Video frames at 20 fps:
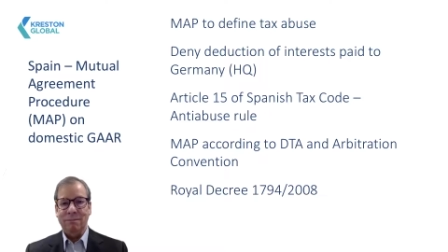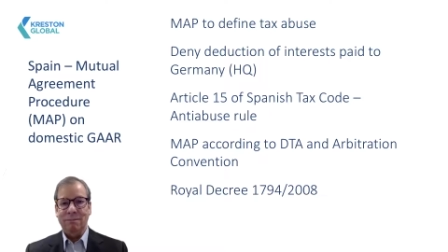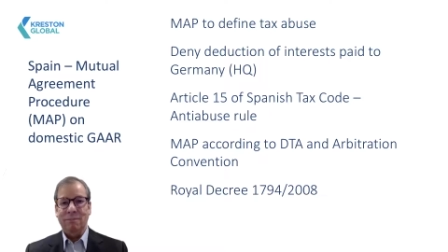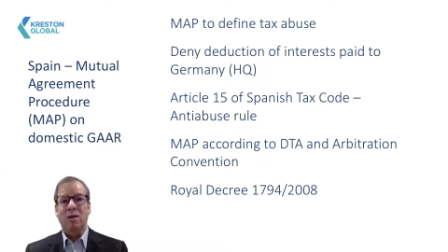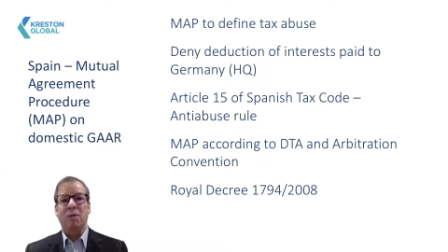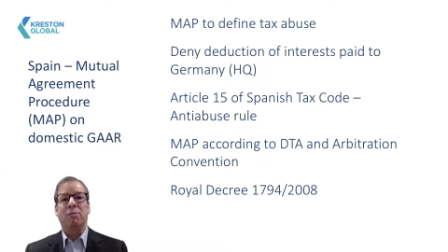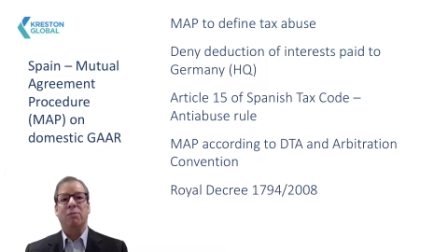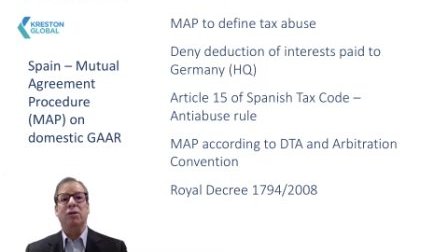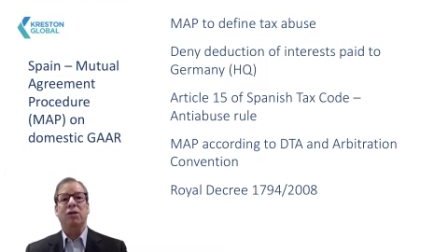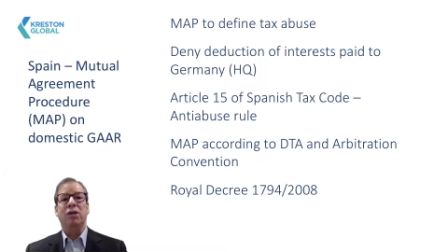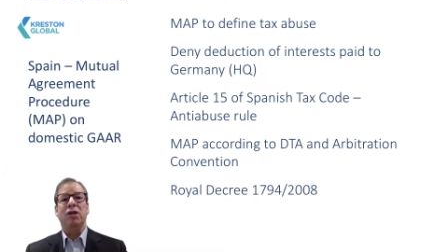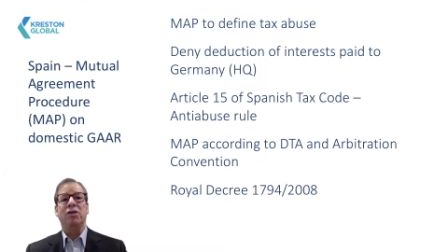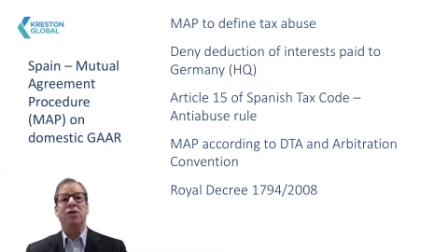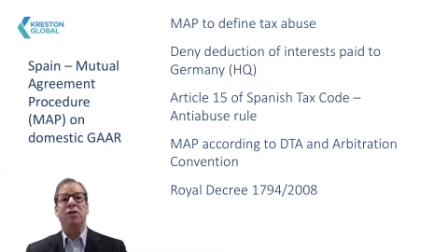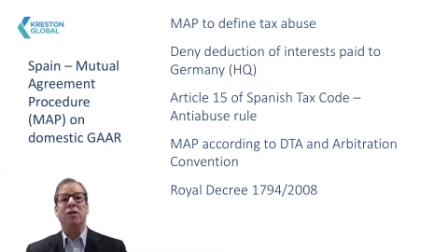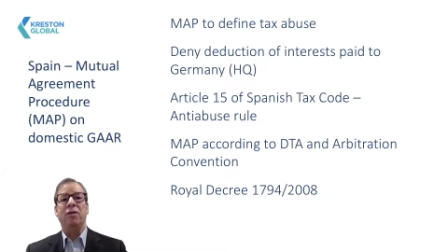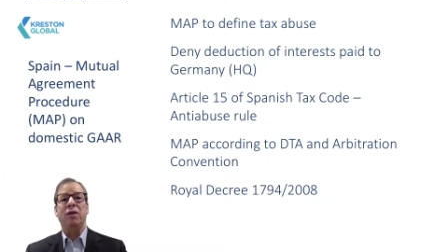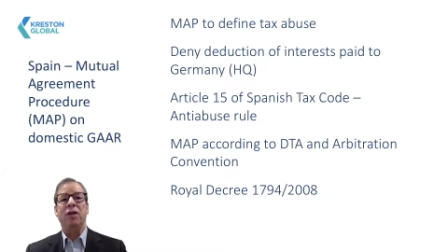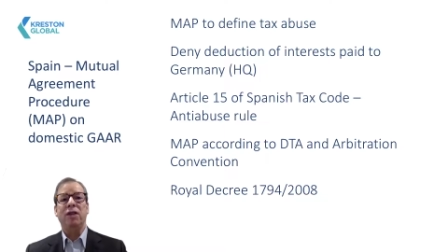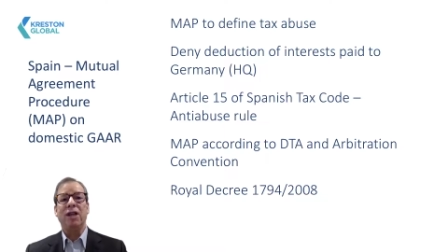The position
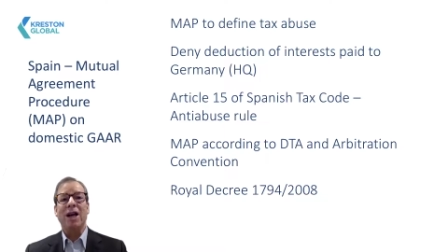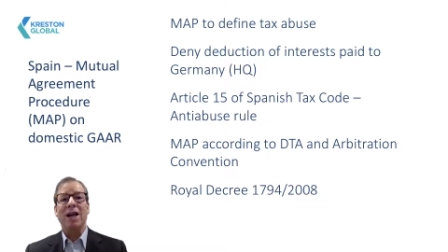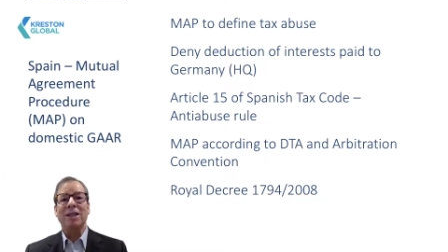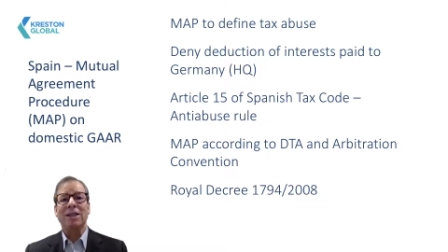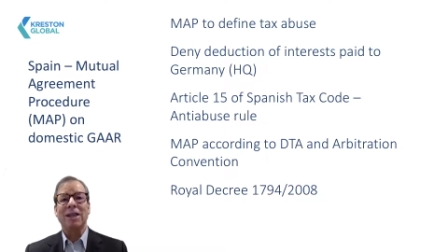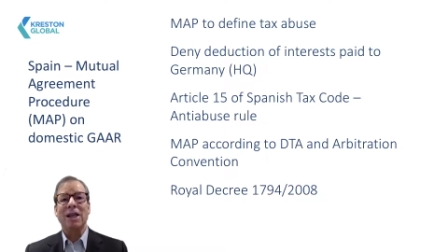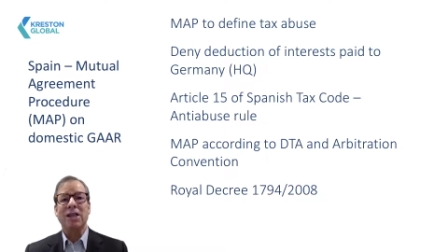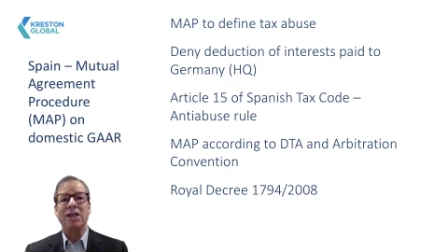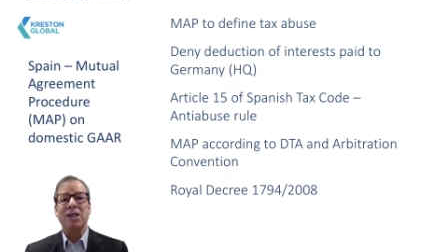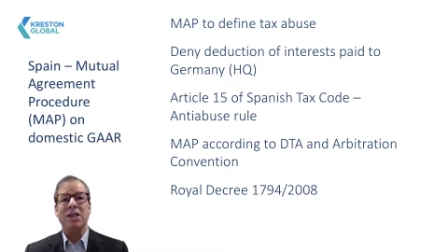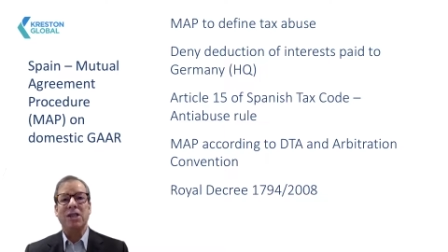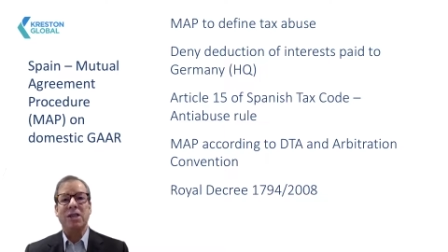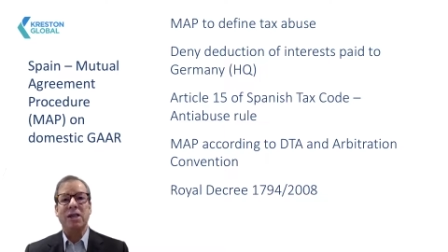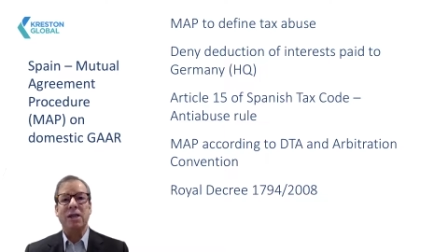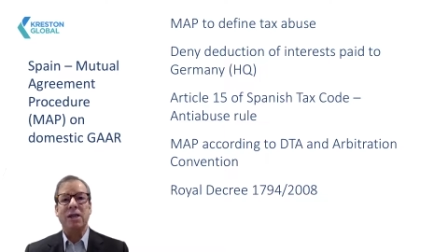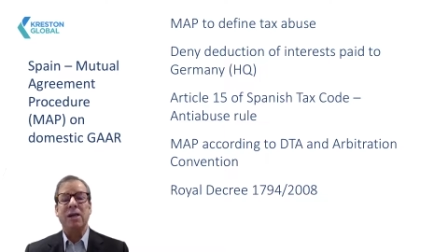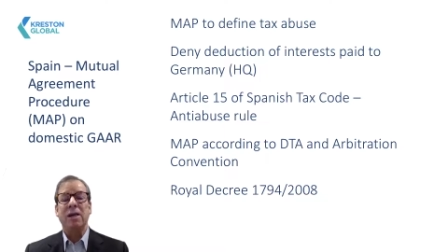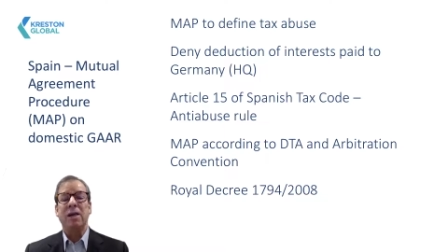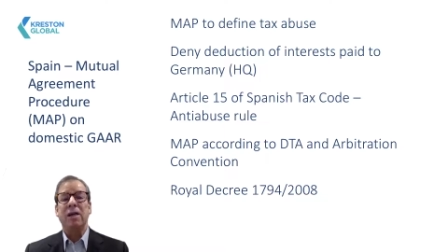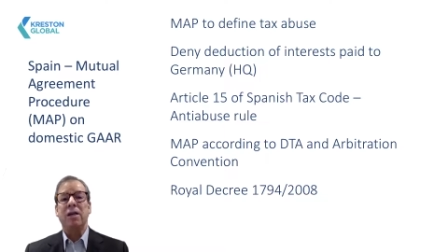of the tax
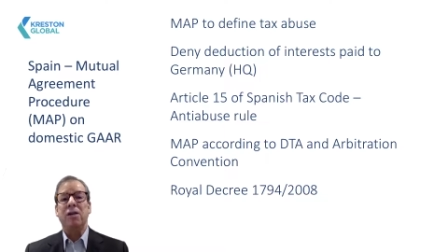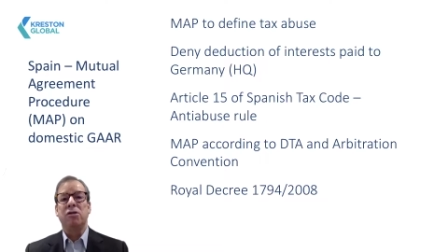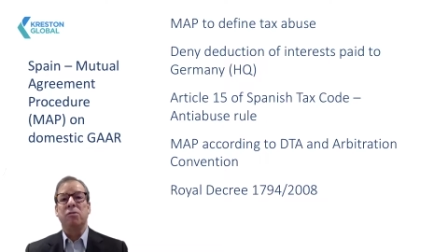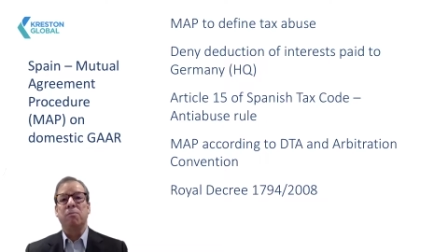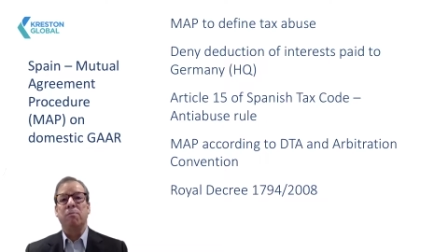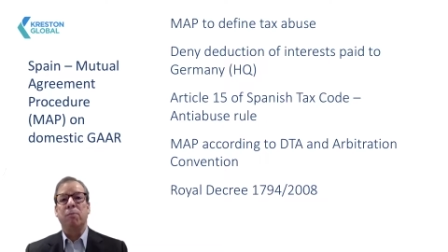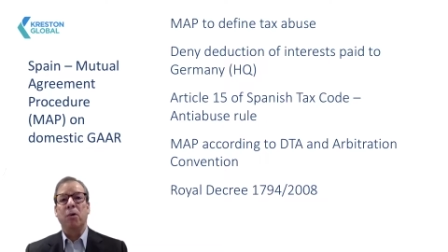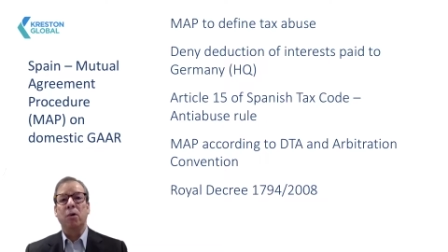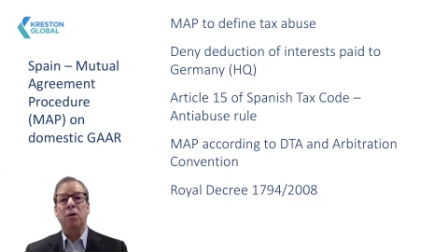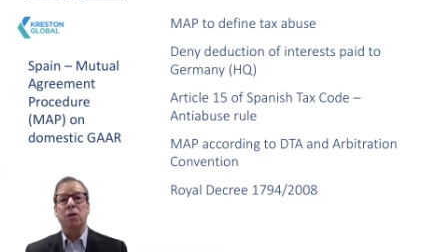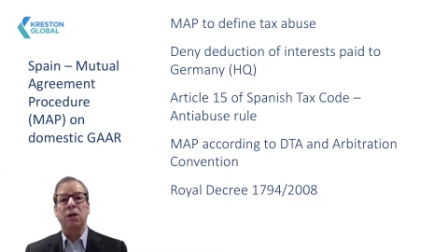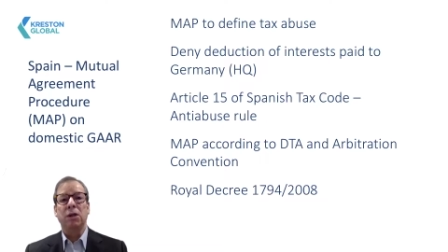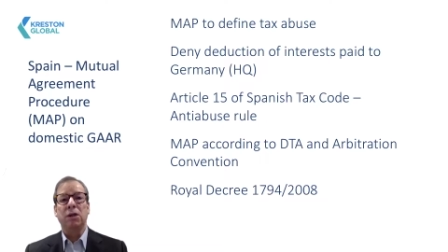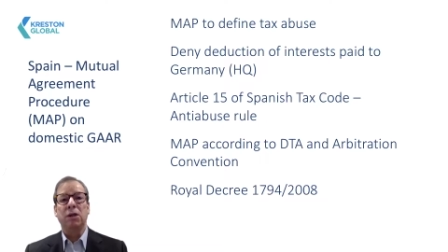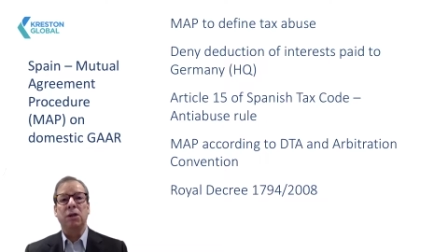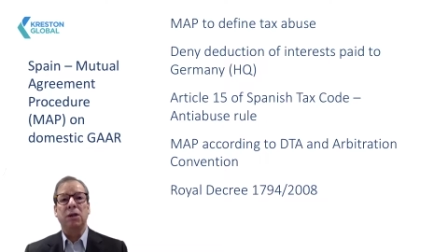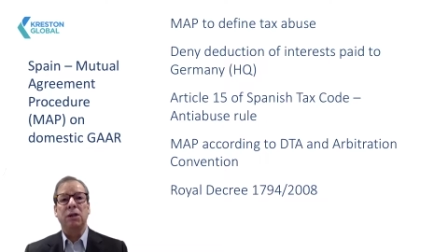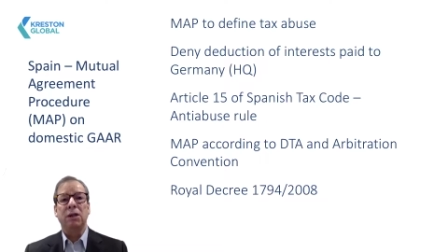agency is supported